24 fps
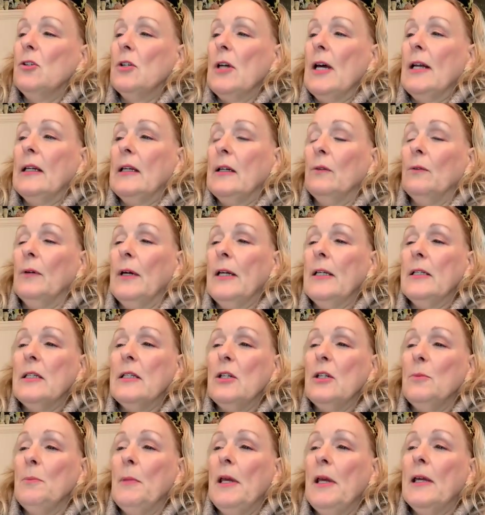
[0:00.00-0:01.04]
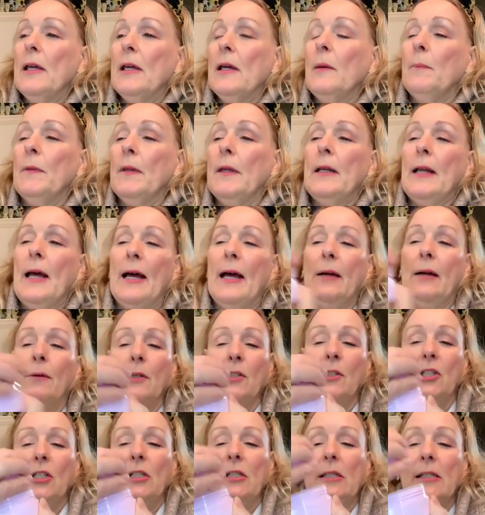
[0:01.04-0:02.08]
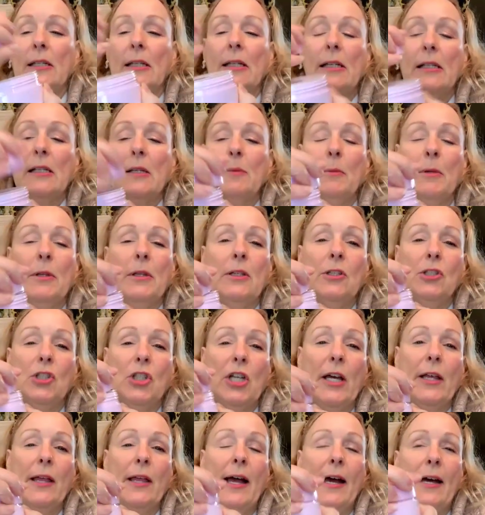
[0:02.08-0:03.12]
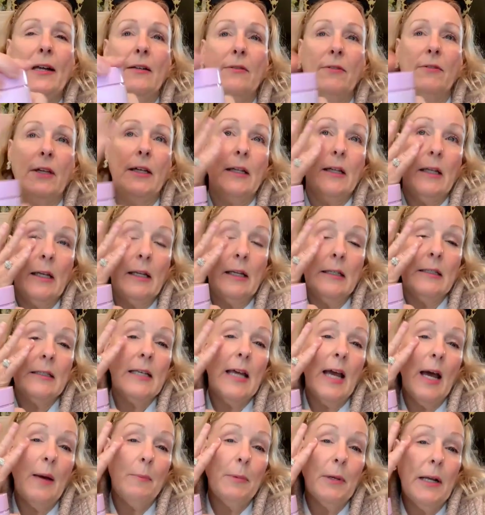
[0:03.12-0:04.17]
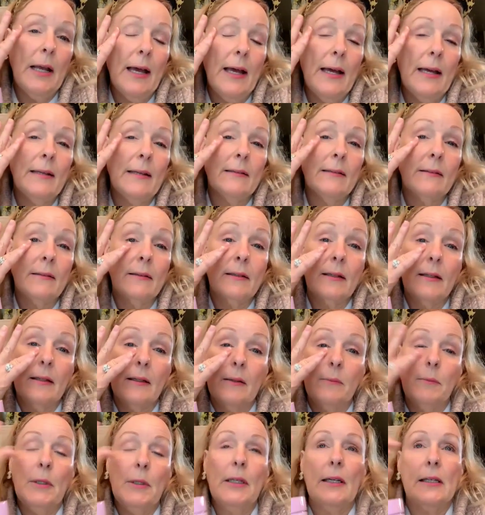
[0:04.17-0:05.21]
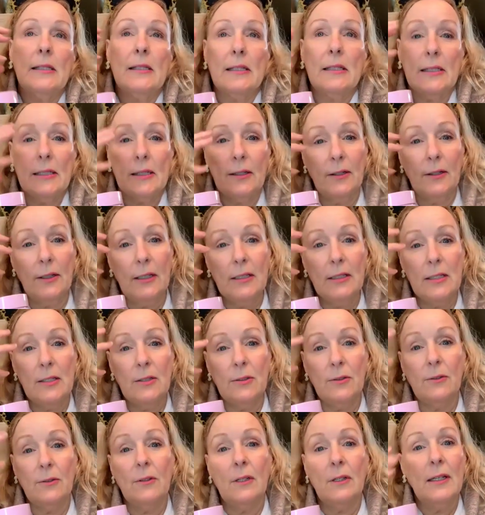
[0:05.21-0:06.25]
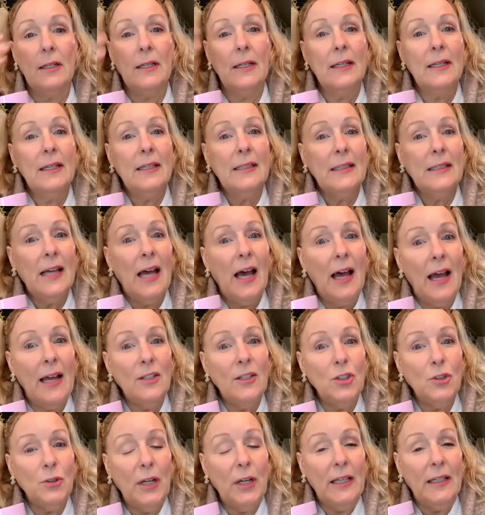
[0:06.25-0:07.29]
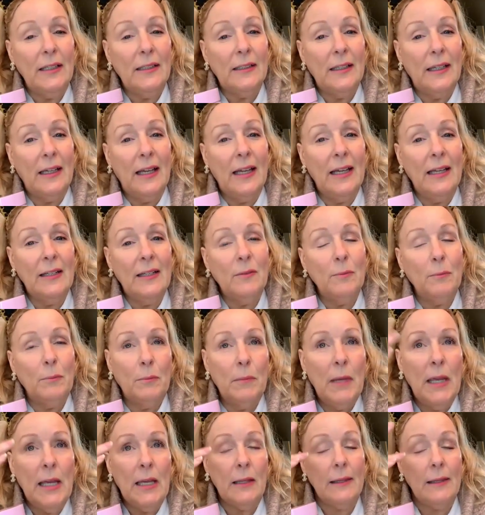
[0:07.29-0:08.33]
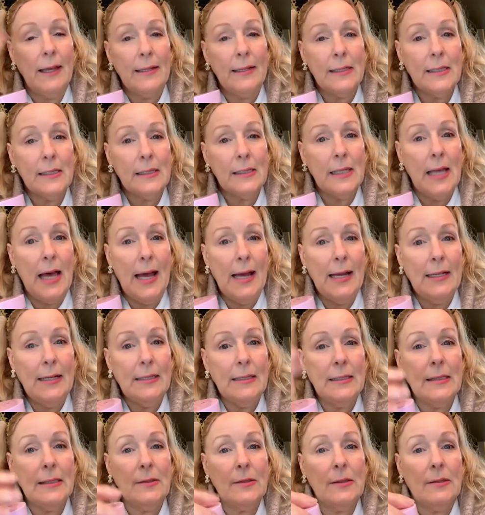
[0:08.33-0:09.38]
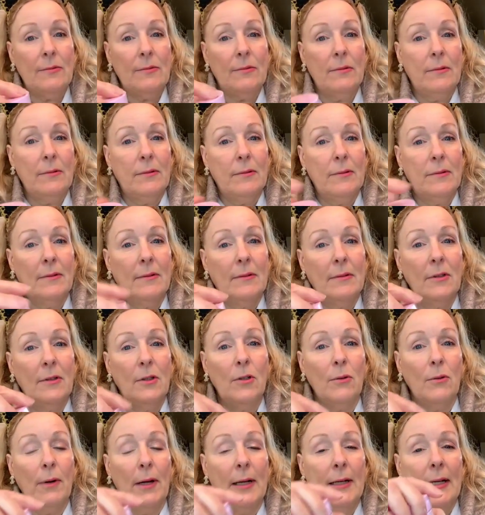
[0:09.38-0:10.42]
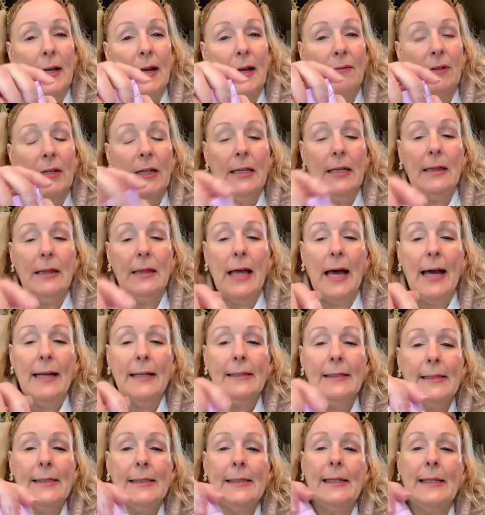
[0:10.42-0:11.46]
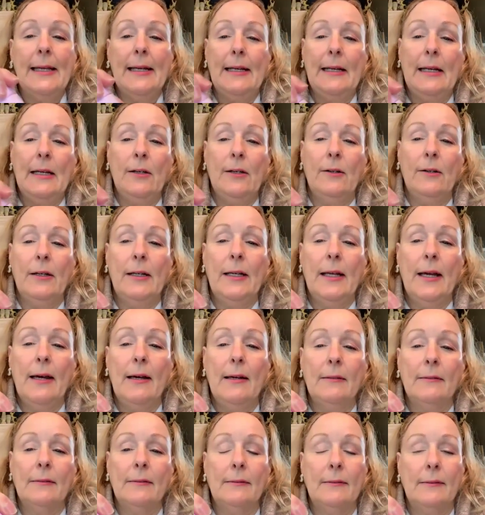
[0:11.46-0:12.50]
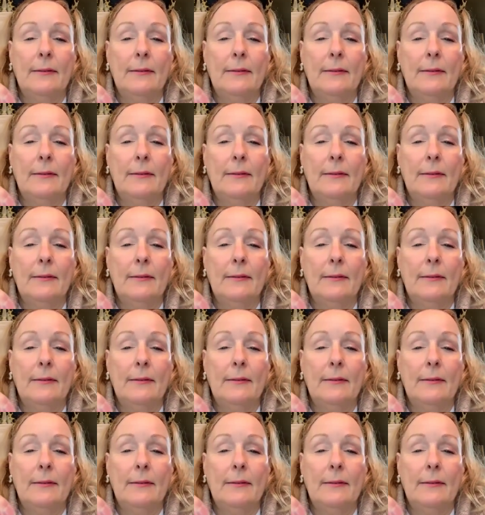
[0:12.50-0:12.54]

you got to get right to your makeup, then I would just take some of the gel out of it and tap it on, because it's going to hydrate and make less lines. You don't want to have any lines in that area.